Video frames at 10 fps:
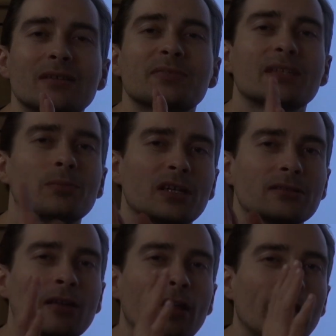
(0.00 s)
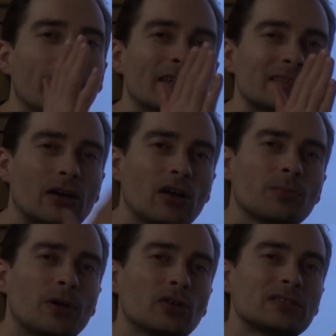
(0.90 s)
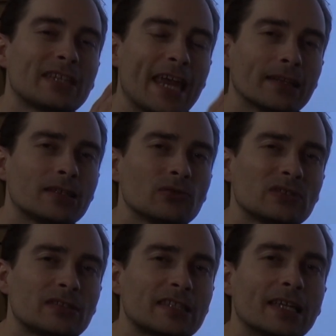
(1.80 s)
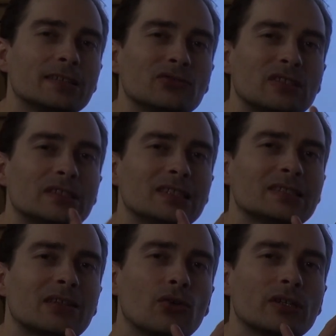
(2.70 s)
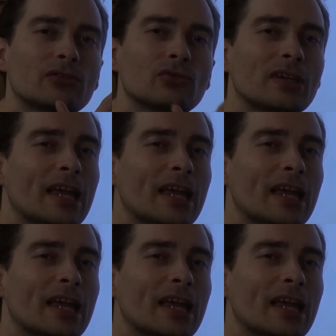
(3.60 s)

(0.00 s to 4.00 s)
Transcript: something, but it's all about the end users. The end users is going to